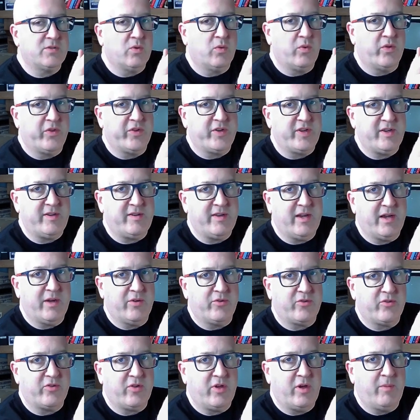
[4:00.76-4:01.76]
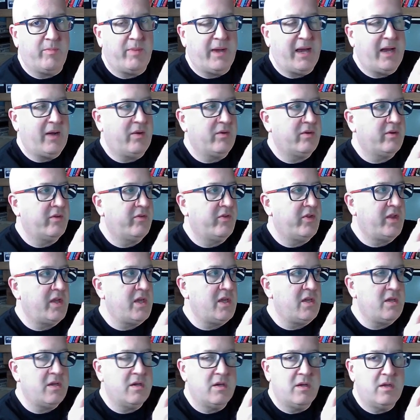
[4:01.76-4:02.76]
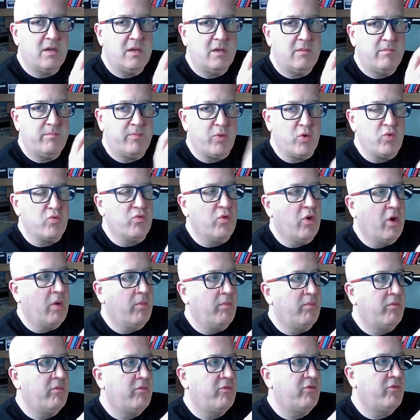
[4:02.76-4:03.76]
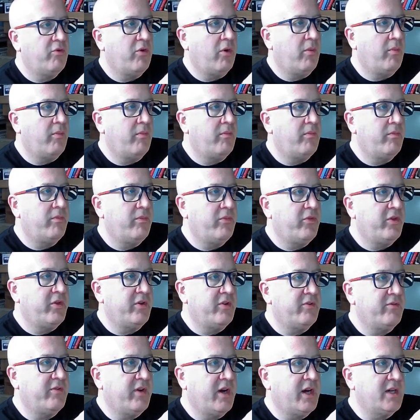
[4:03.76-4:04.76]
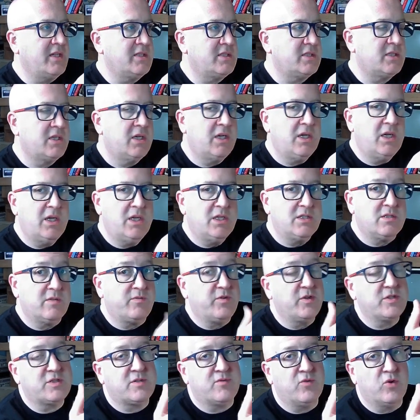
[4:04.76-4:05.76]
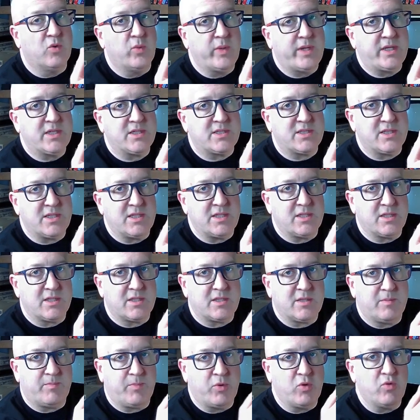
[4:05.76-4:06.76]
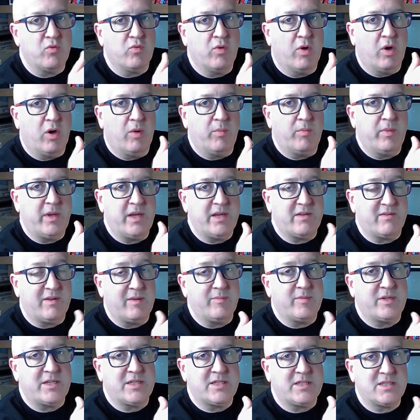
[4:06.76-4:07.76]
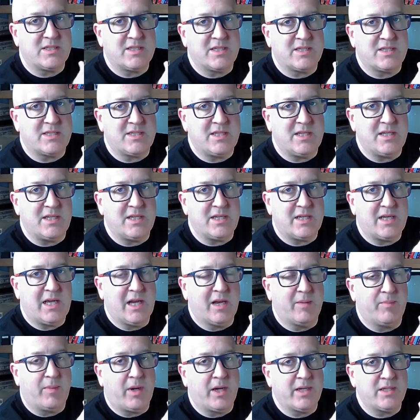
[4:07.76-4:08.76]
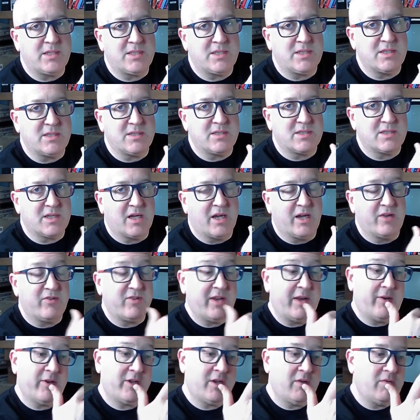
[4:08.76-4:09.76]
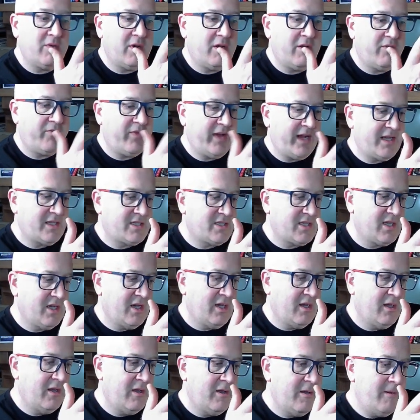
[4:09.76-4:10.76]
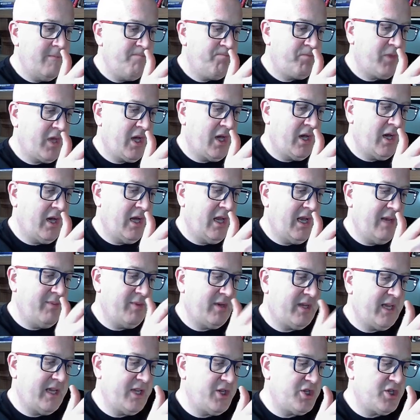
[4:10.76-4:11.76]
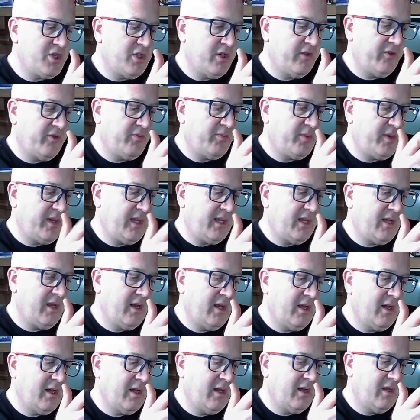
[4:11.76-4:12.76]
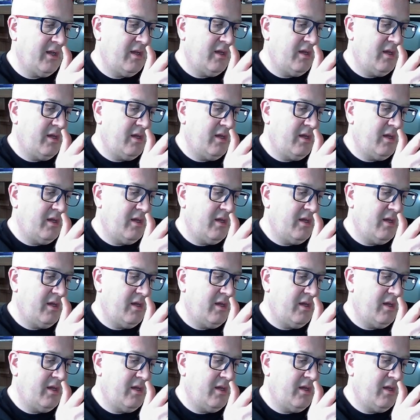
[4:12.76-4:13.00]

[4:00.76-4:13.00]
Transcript: all of the details about the boot ROM from the device. So first of all, we can see that the boot ROM is limited to 16 kilobytes in size. Now I don't know if that's a limitation of the particular